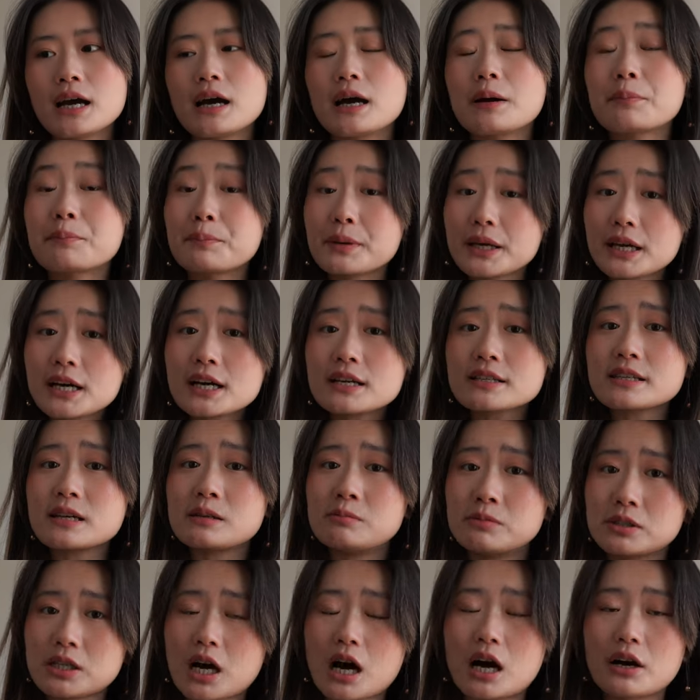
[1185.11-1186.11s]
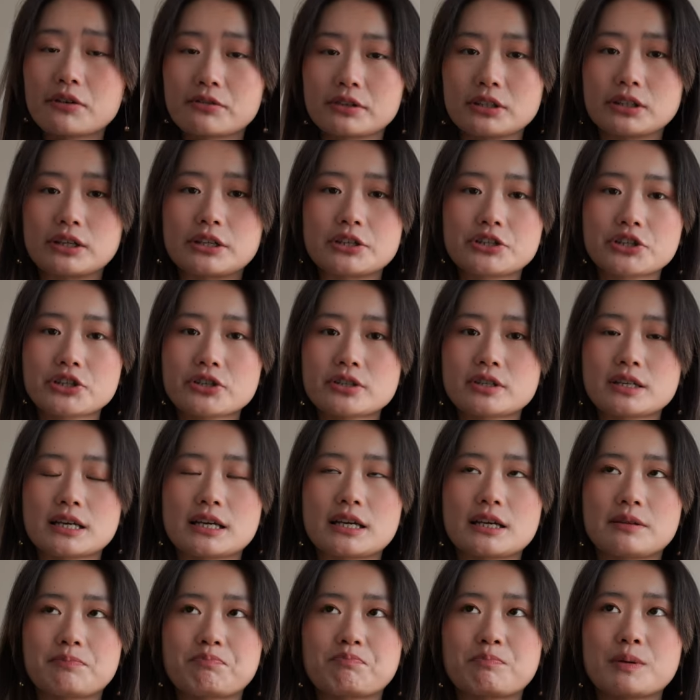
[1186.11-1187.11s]
And because I'm not religious,
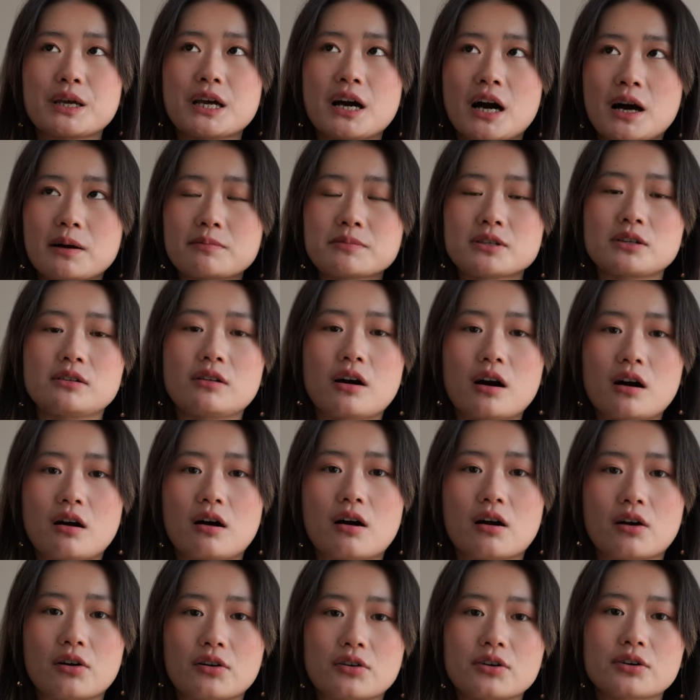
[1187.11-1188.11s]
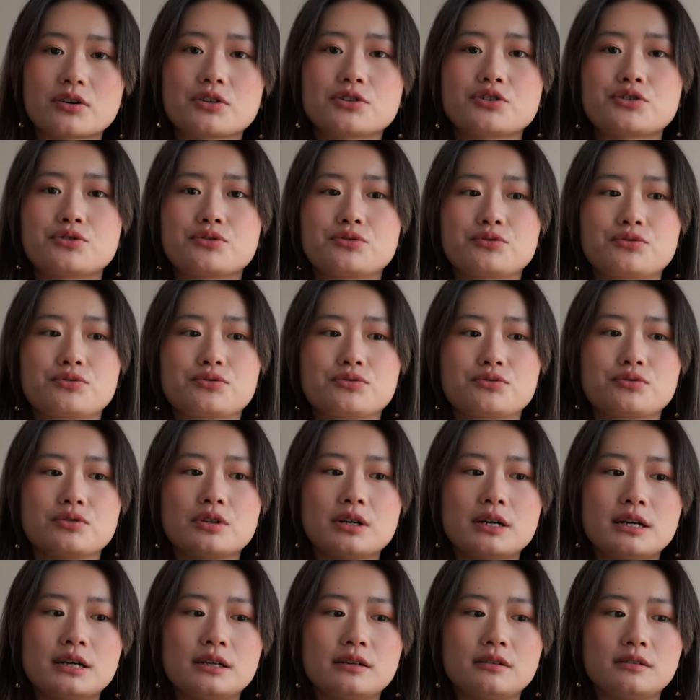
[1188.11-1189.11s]
it becomes a lot harder to
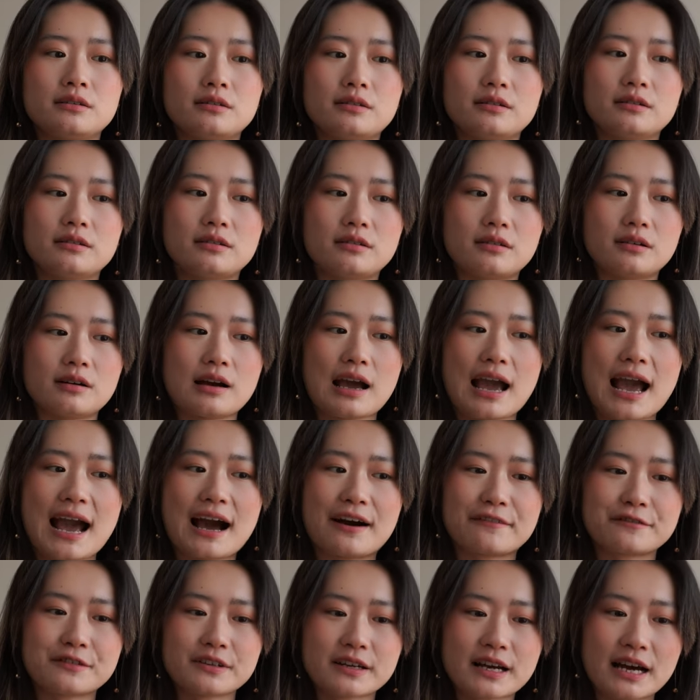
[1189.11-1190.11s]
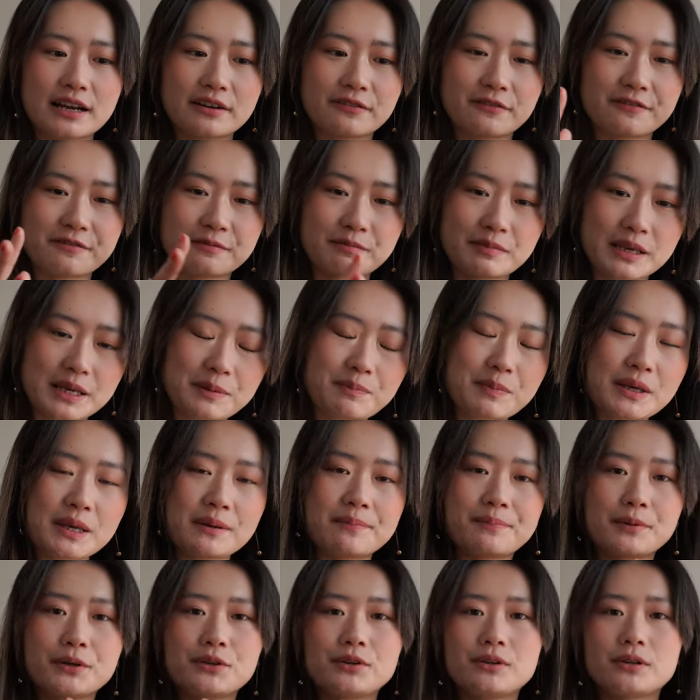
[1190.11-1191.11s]
have to kind of meet
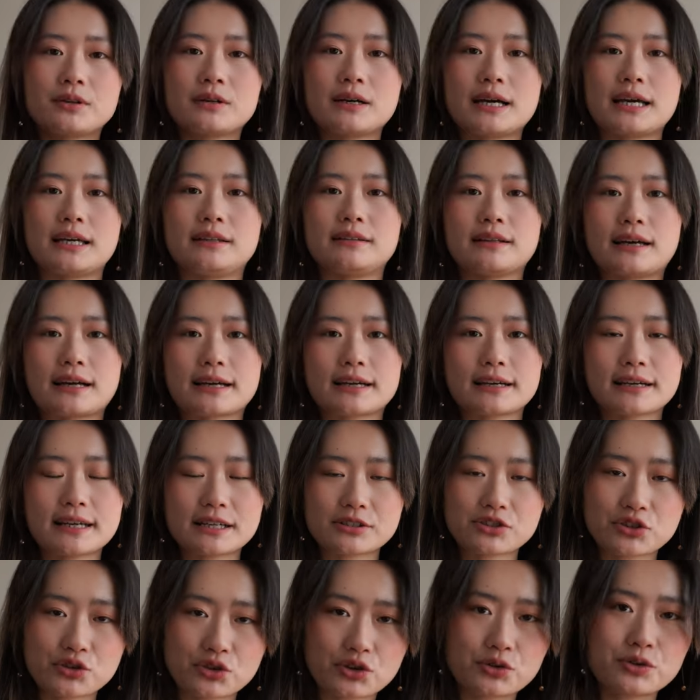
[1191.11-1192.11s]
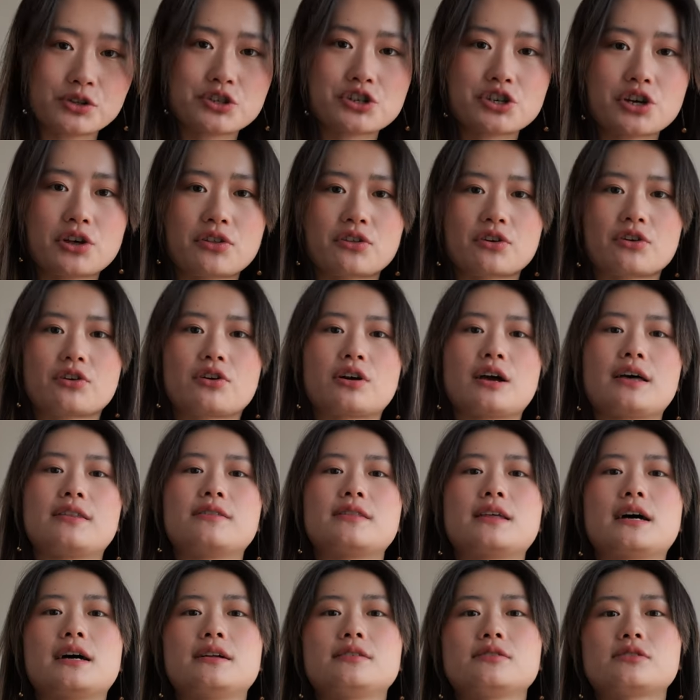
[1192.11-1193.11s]
people and like get to know each other
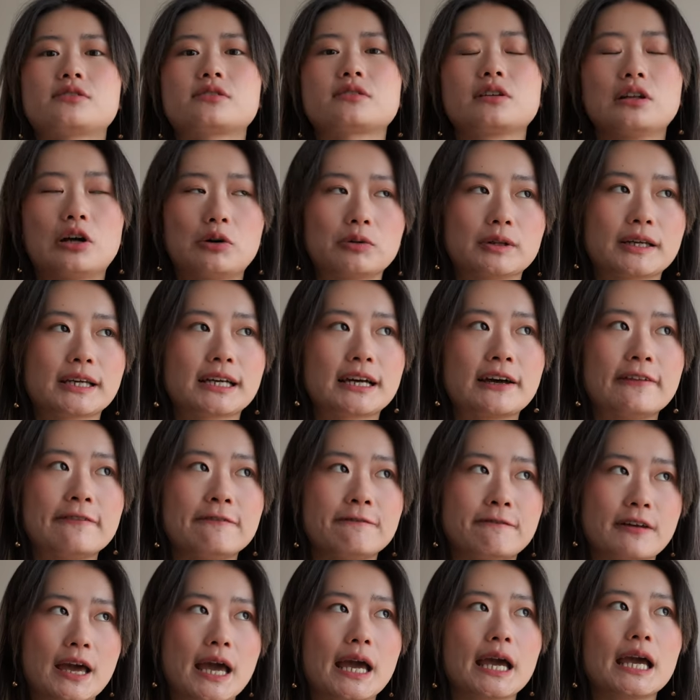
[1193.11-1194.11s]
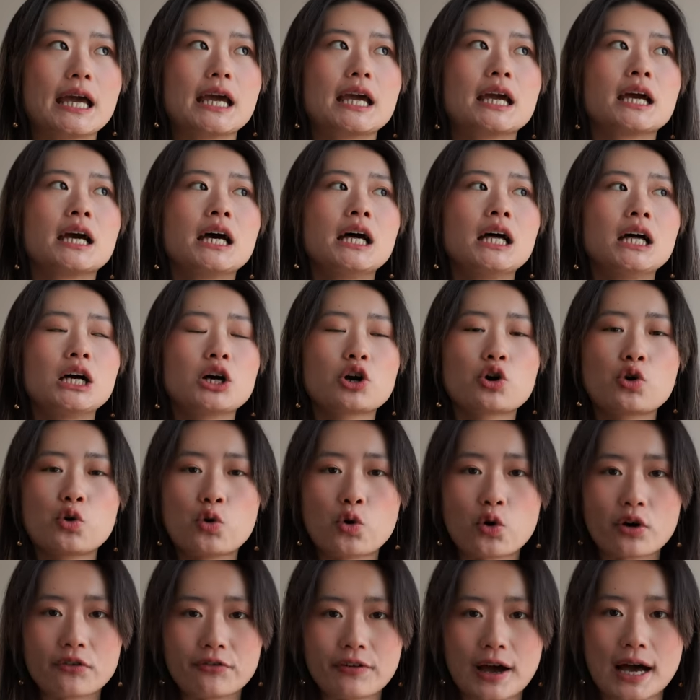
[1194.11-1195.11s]
and then slowly convey
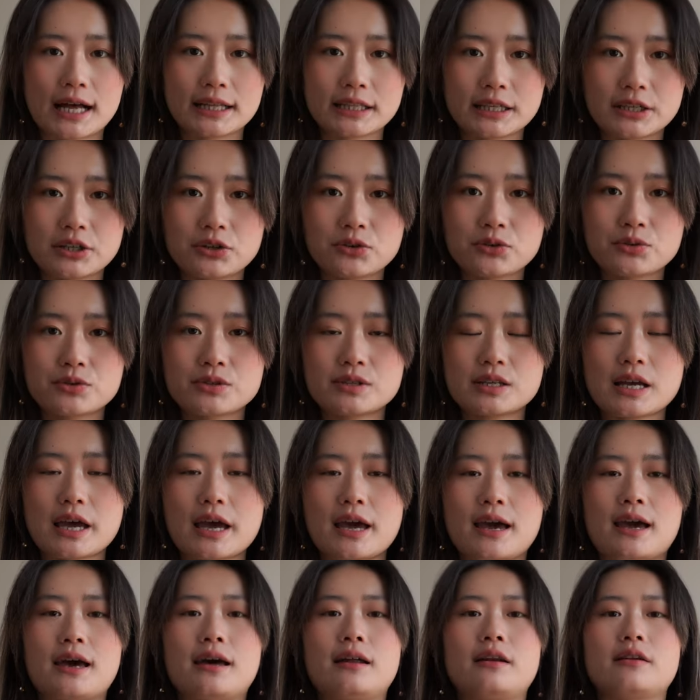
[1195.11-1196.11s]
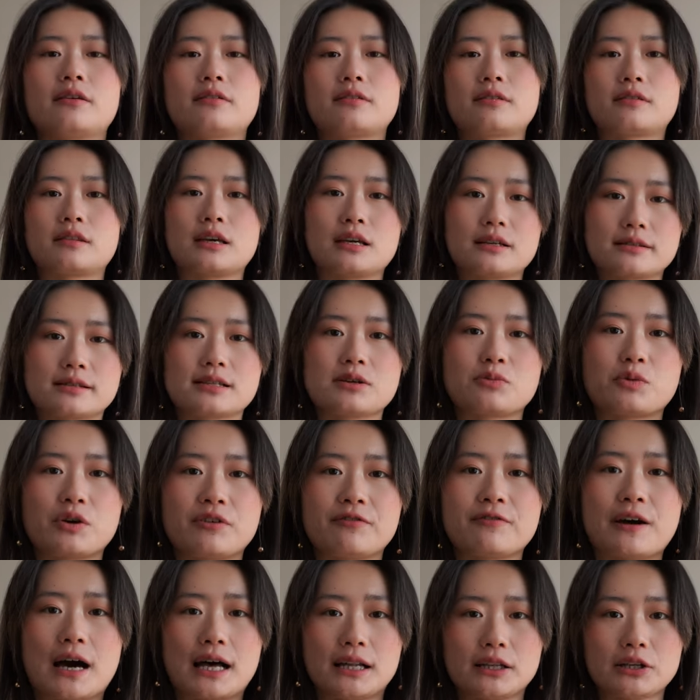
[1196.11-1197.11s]
core values and things that
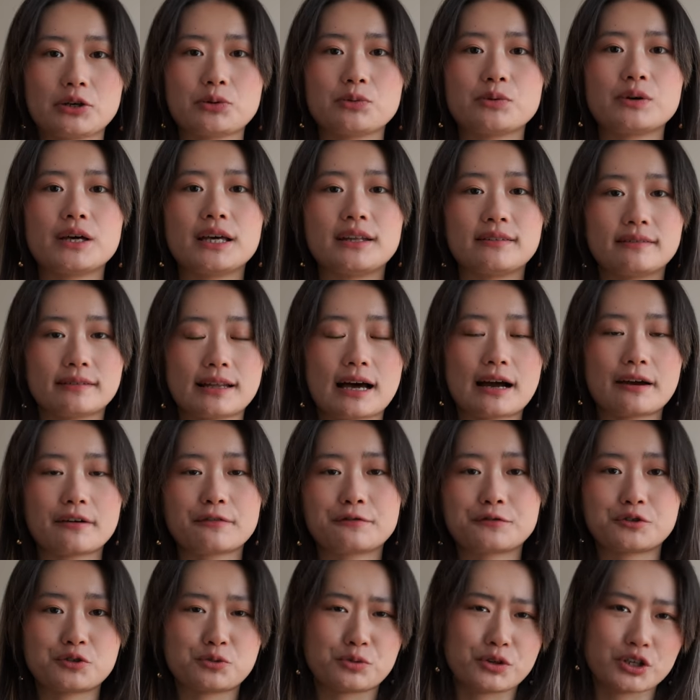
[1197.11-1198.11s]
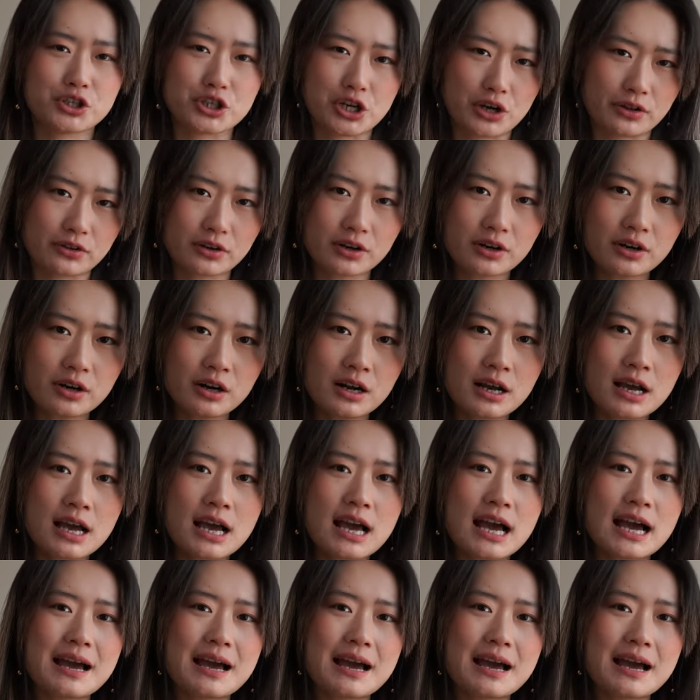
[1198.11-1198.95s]
we value in life to each other.